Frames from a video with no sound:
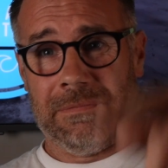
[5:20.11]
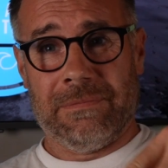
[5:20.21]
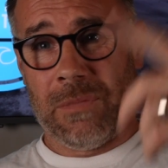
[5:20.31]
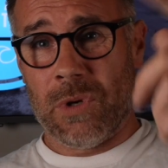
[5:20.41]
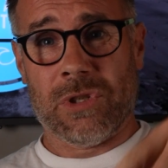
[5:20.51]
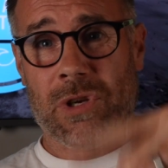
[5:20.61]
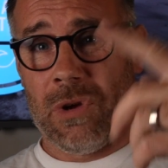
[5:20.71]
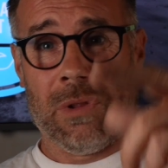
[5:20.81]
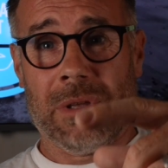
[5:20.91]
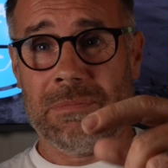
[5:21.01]
What do you
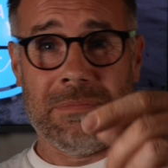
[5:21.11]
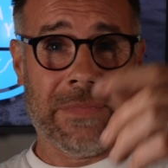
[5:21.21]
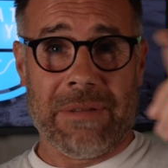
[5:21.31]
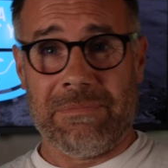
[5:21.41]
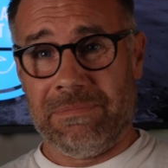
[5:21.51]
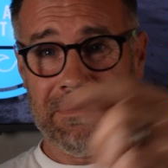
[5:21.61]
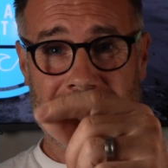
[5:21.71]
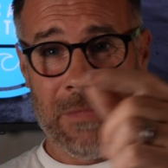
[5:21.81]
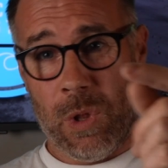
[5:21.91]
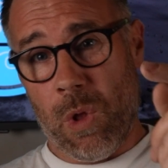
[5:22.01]
call them? Them
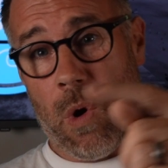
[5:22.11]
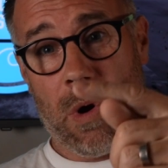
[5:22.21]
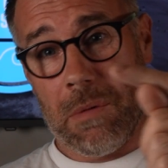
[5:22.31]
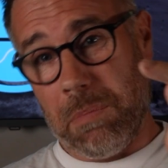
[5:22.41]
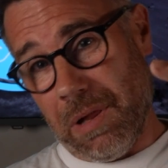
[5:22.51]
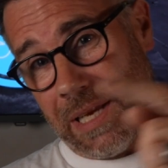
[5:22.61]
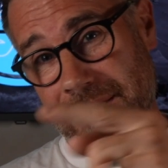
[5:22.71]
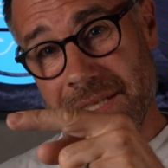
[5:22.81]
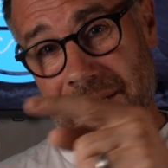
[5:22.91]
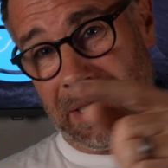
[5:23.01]
long
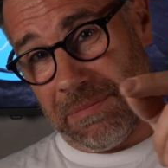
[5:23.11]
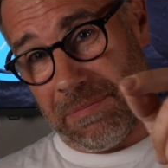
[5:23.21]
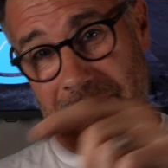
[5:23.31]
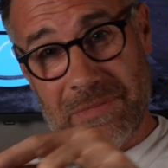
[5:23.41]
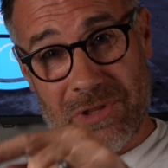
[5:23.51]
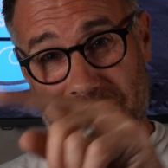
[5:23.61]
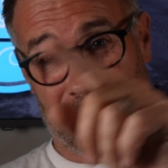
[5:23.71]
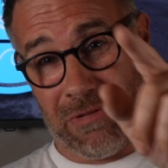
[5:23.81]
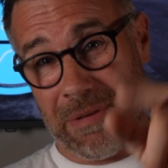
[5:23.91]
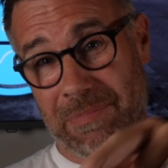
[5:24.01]
plastic
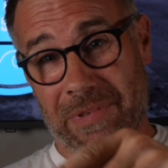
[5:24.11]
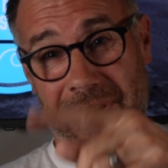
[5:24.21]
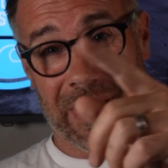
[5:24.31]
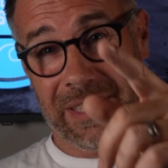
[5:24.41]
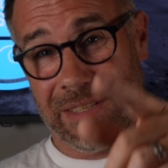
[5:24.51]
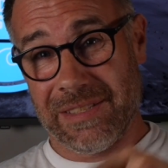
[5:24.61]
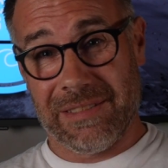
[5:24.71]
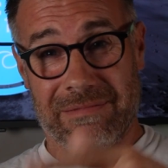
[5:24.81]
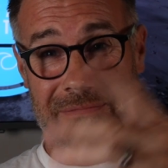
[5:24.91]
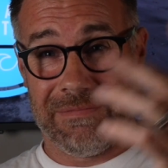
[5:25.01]
strip
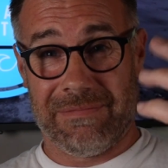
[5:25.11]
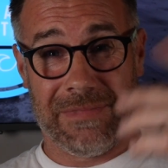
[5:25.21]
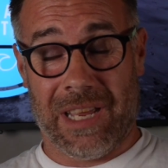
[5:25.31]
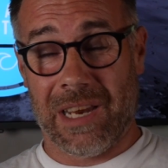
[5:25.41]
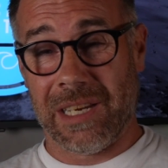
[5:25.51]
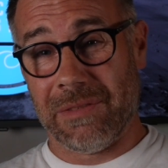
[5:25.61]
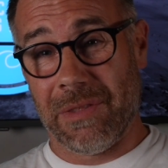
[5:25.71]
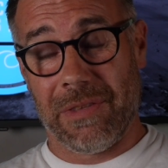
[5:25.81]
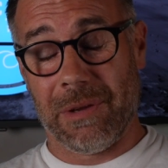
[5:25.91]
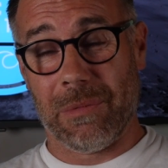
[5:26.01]
things. Can't even
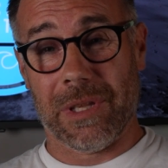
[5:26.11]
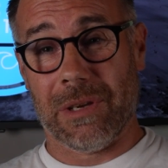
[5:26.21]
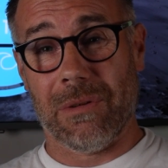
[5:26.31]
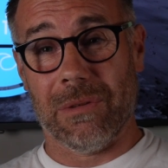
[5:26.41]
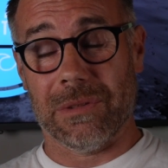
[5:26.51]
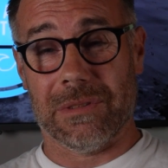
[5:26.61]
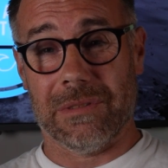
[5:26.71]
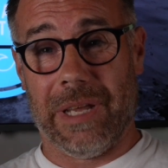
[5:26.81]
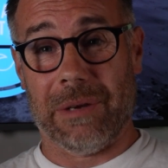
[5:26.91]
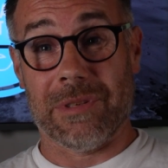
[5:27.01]
think what they're called
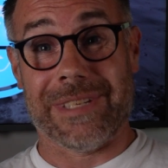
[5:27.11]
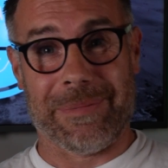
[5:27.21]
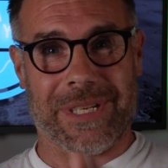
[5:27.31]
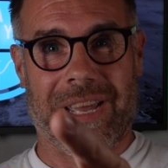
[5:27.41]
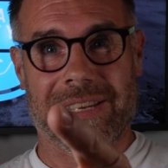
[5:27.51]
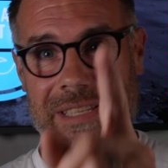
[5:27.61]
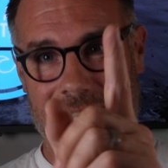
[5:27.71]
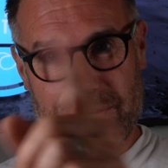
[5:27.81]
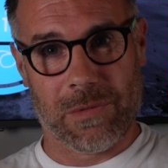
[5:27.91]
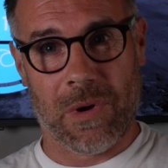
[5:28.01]
now. Zip ties,
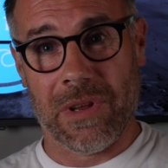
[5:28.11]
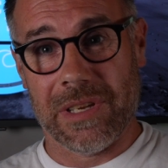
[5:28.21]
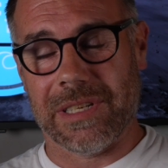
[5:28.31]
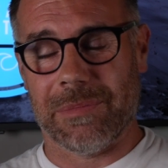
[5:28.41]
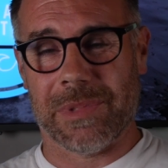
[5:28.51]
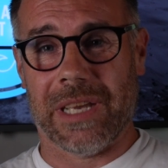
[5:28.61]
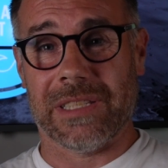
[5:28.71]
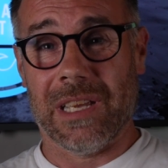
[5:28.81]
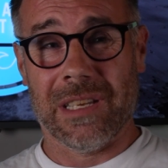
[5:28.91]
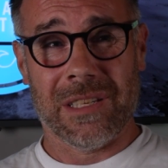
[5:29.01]
that's the one. Zip ties.
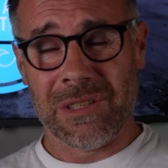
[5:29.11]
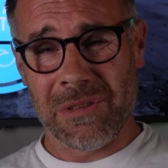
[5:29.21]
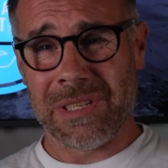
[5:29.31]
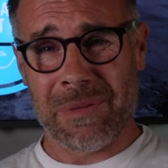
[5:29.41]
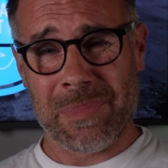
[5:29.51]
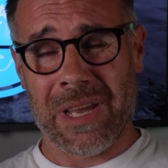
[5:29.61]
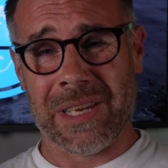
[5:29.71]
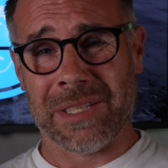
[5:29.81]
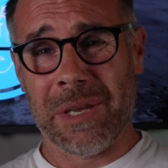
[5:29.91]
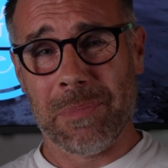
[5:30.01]
Use zip
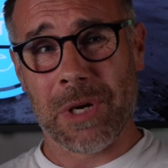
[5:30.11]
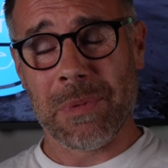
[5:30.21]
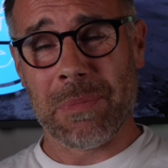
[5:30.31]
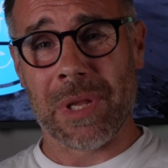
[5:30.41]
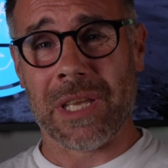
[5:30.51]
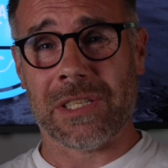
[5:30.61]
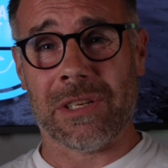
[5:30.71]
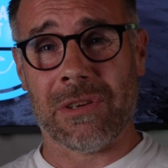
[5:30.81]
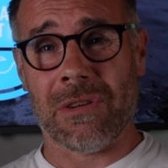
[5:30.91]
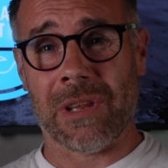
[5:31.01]
ties. Put them in place
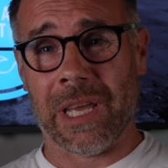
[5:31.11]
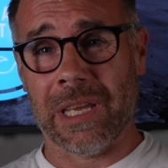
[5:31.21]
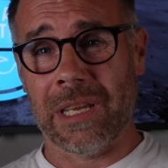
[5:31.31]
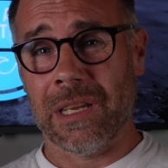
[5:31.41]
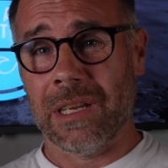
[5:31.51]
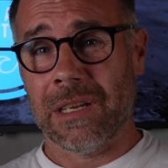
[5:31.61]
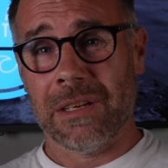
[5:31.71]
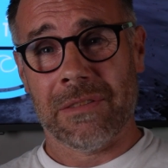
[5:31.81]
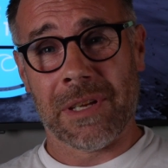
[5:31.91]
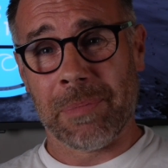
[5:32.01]
securely.
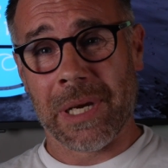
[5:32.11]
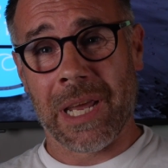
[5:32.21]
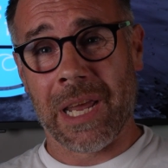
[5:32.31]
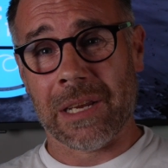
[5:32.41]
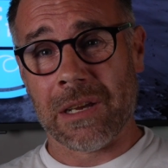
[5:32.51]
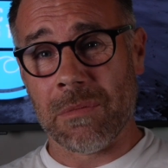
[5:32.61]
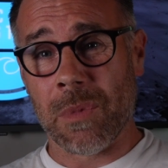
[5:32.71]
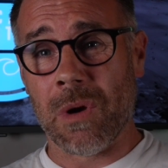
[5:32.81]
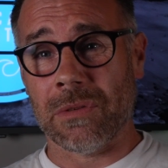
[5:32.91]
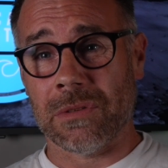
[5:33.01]
Flipping out. Come
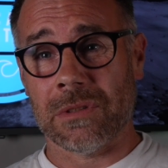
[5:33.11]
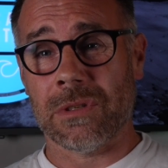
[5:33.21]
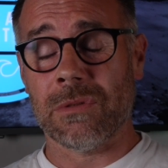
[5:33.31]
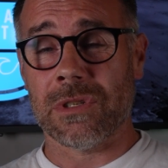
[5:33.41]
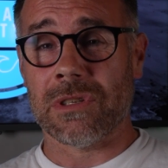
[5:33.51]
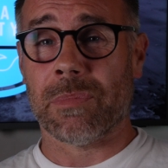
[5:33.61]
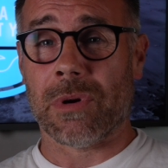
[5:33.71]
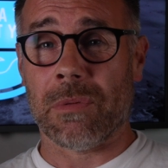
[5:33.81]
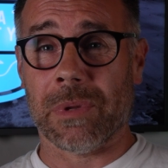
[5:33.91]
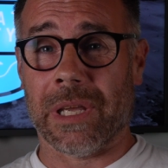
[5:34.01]
on. Do the job
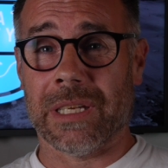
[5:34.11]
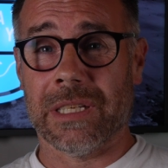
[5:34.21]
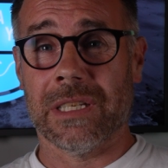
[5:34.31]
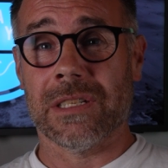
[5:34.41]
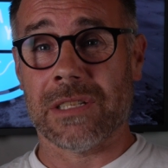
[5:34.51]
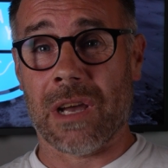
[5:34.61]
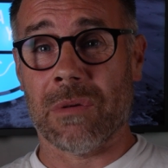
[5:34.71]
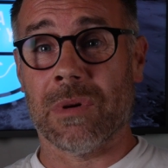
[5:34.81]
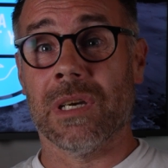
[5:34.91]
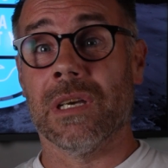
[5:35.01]
properly. So,